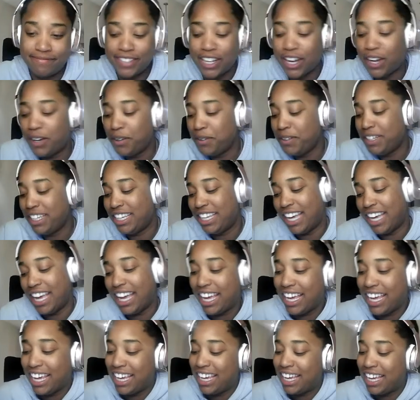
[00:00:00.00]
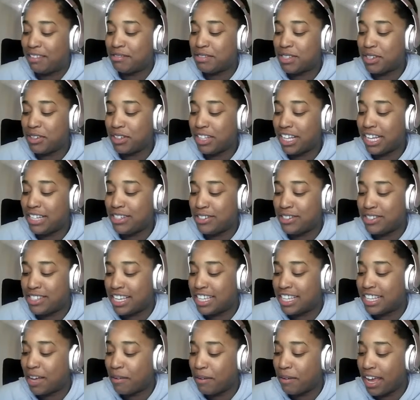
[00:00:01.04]
Okay, I'm so glad you
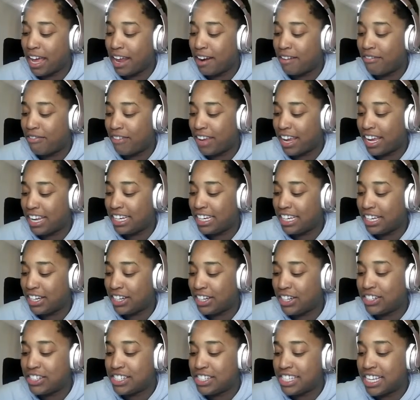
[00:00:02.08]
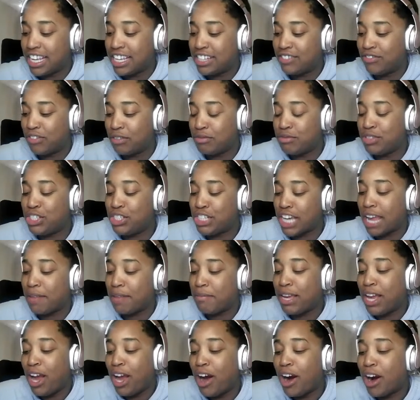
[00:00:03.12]
said that. We had a fan here said from
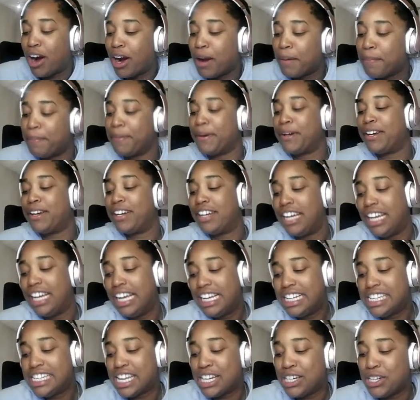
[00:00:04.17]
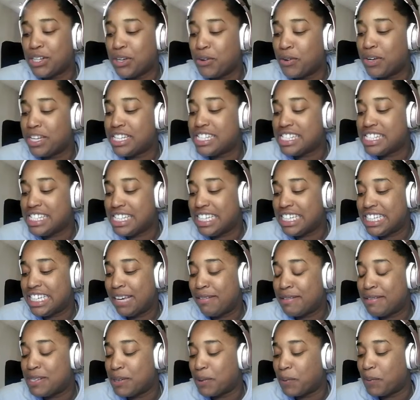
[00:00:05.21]
Jamie Harper. Said UNC
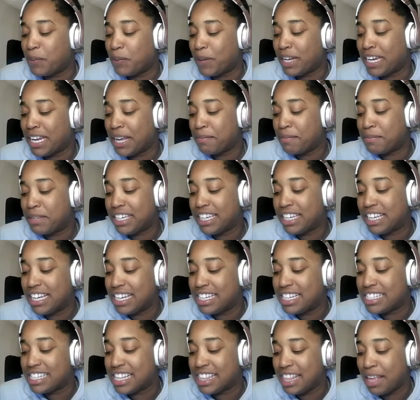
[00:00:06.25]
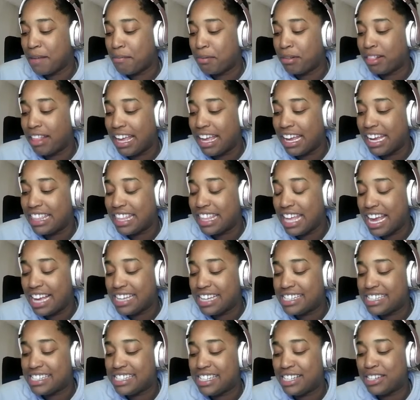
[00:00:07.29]
keeps winning because they play in the
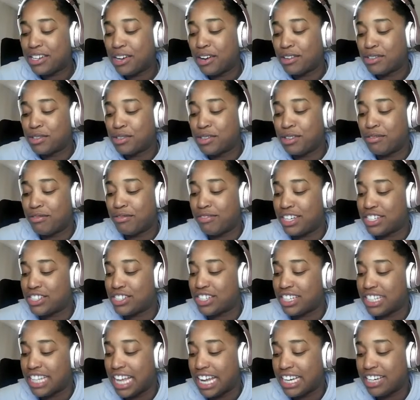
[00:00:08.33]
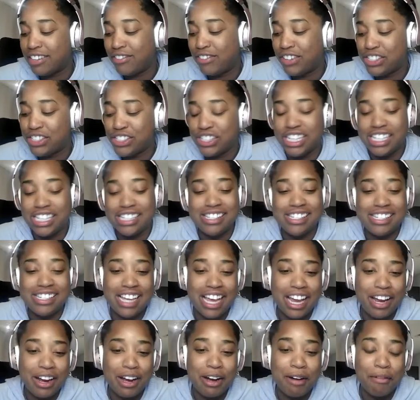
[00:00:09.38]
ACC Coastal Division. That division is
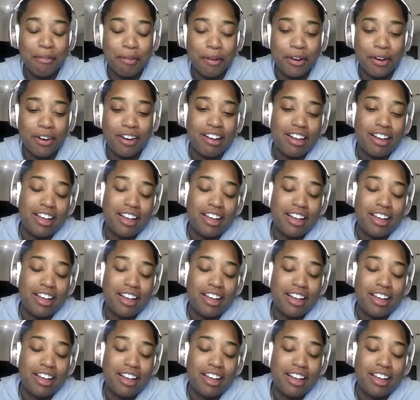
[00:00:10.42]
terrible.